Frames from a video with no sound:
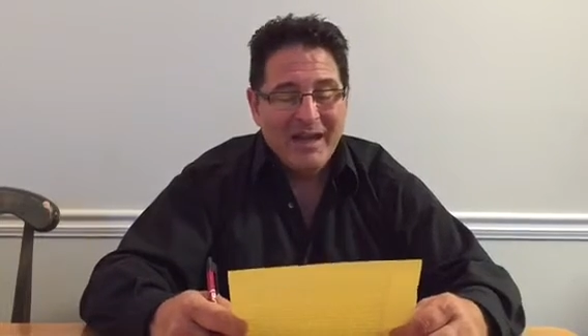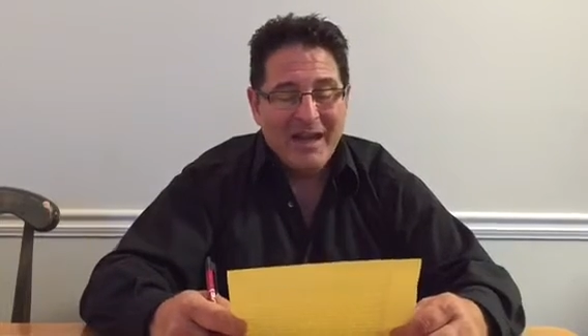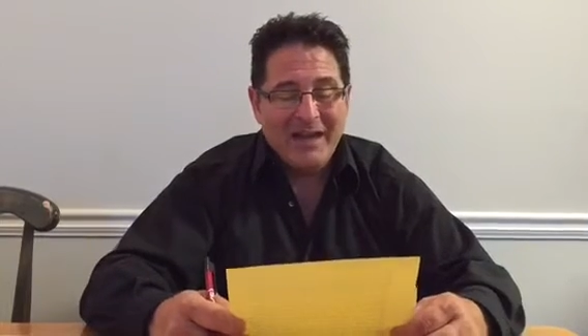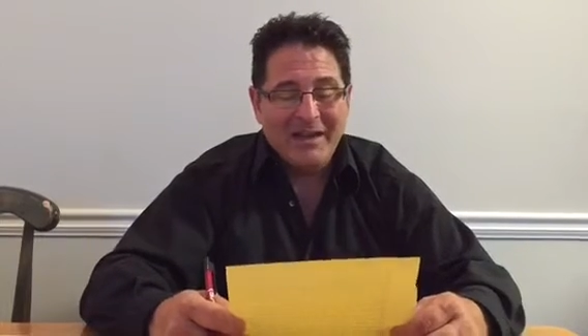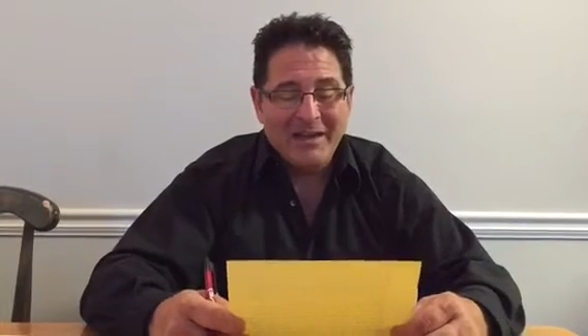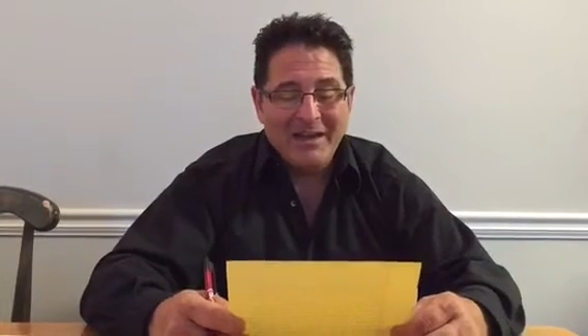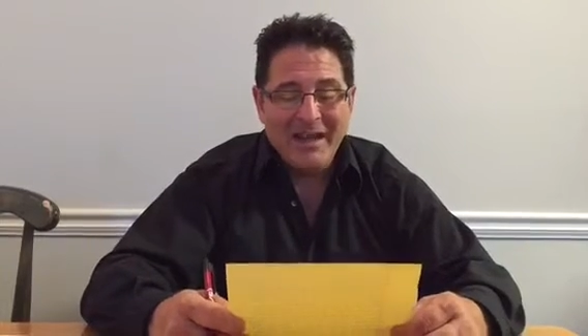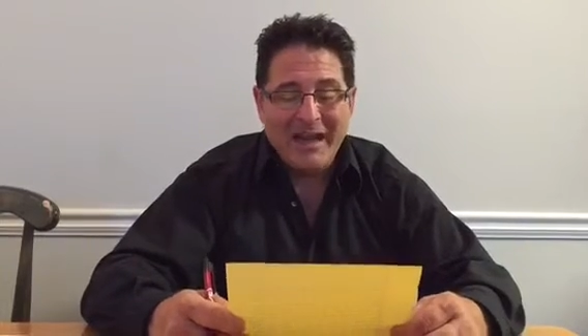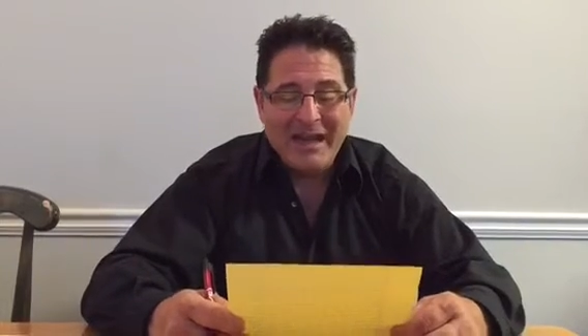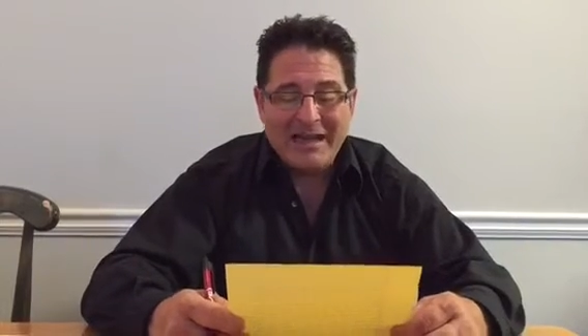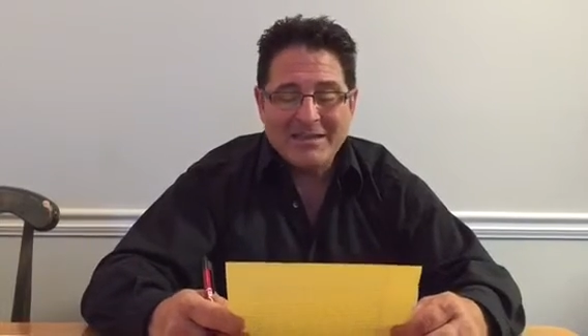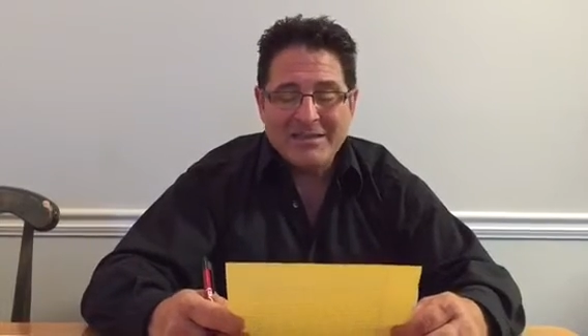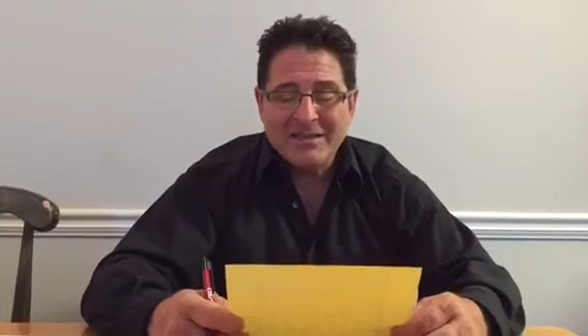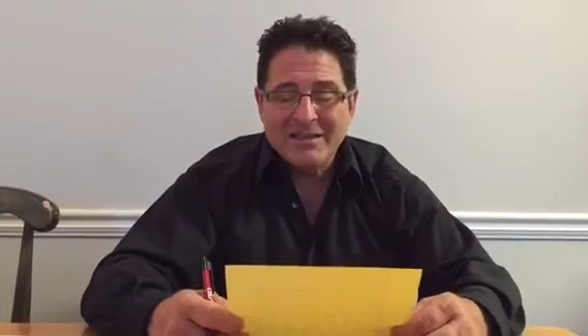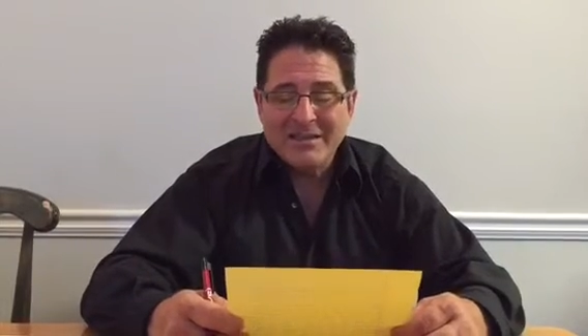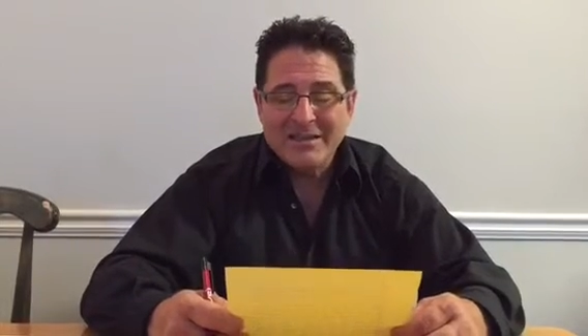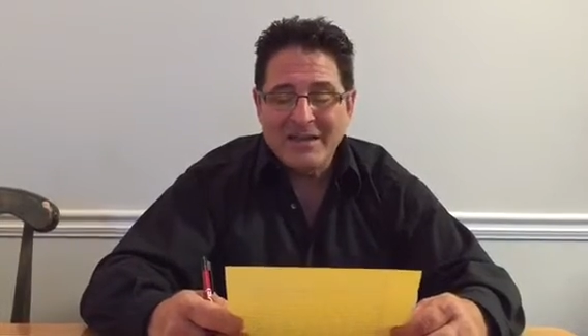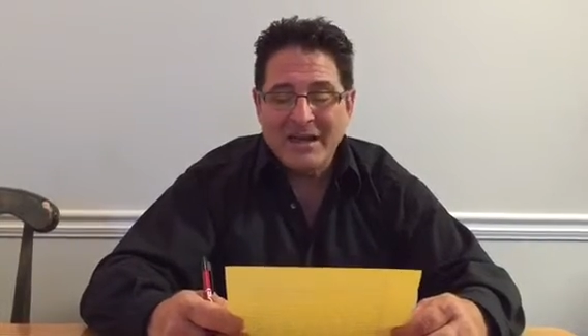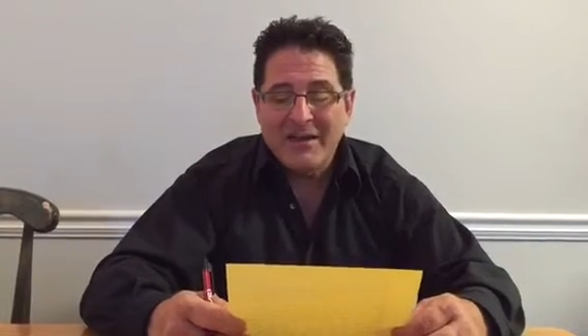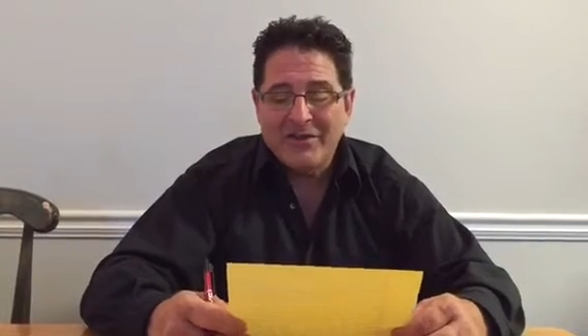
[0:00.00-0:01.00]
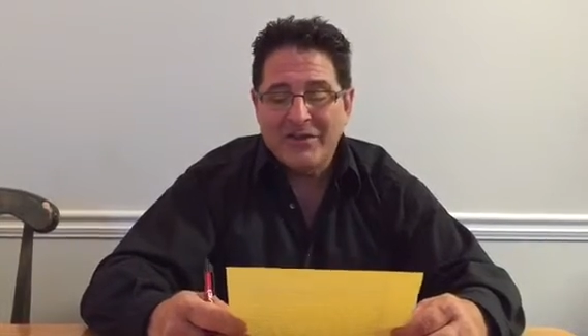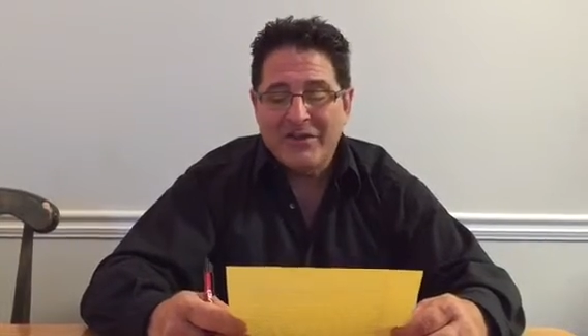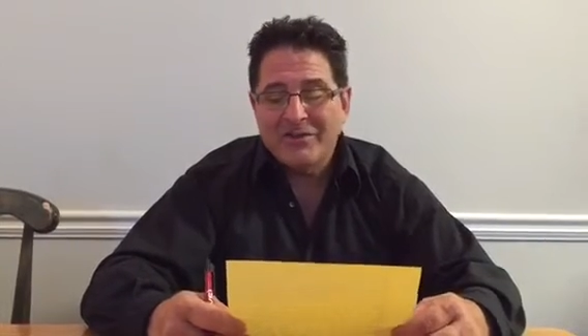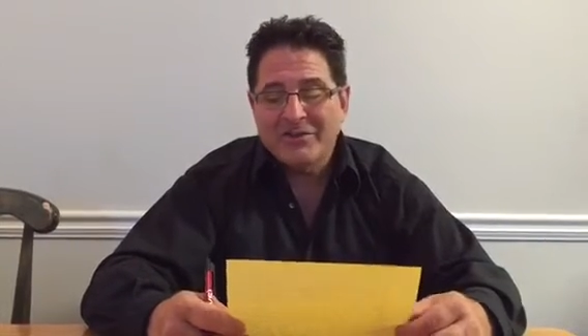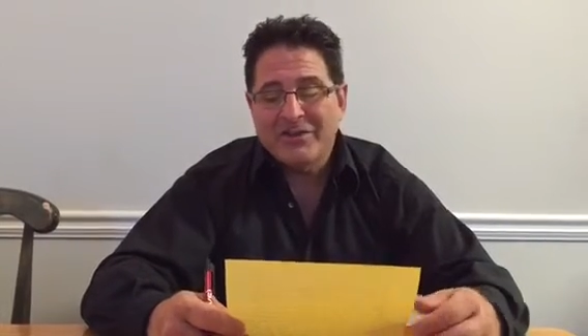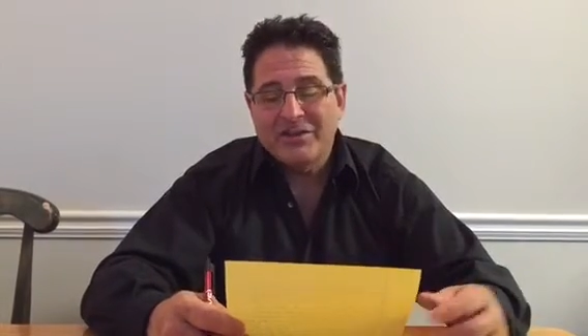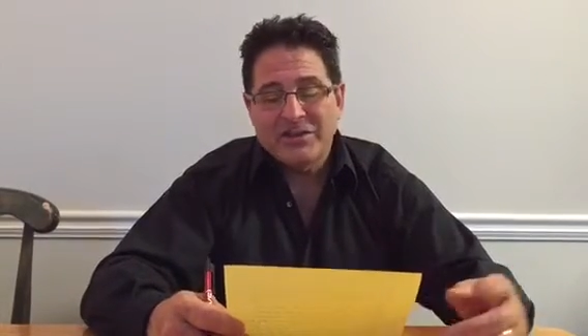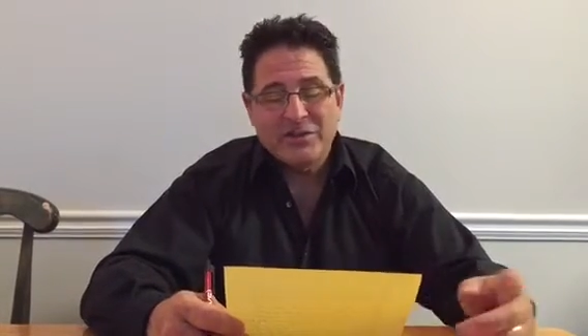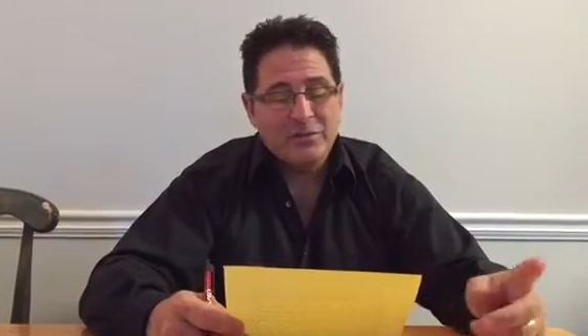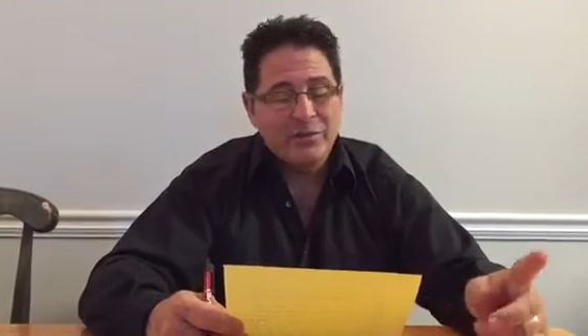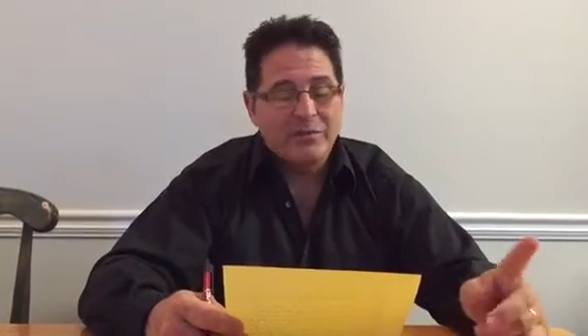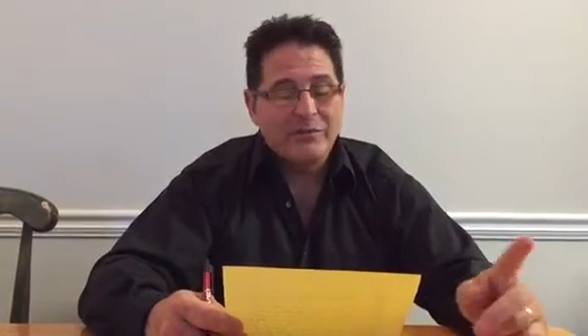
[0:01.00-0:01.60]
And lastly, I thought this